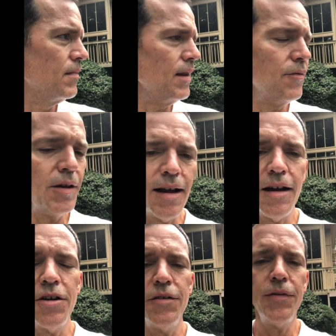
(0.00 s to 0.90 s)
If you had
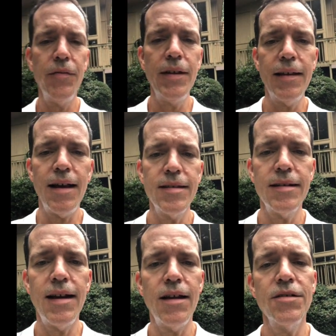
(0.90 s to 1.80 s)

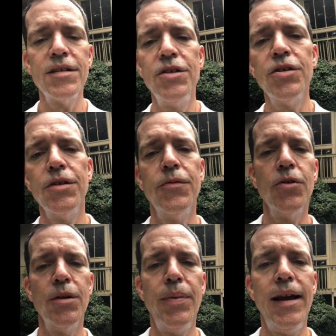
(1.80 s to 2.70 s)
$150,000, then you could
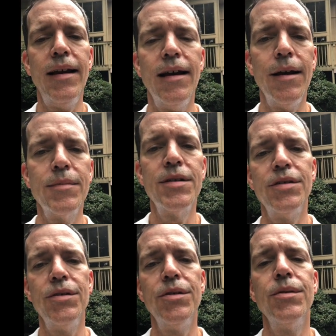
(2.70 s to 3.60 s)
afford to pay up
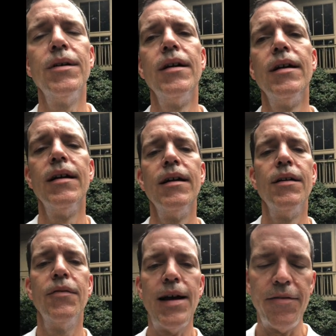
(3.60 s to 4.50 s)
to
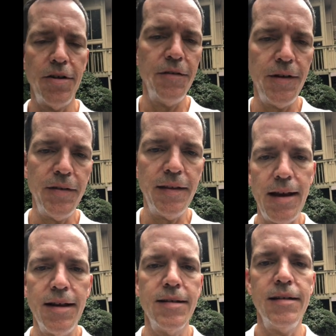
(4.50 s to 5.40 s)

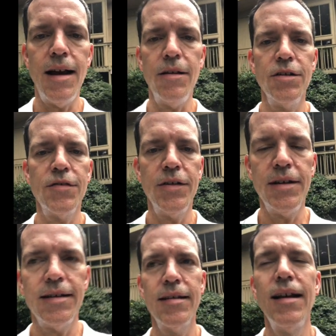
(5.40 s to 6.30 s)
$550,000 for
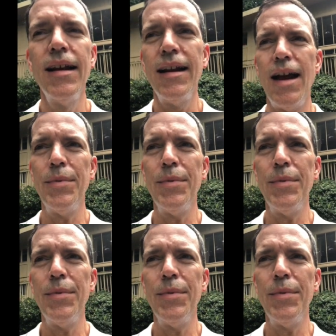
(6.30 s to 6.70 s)
this. Now,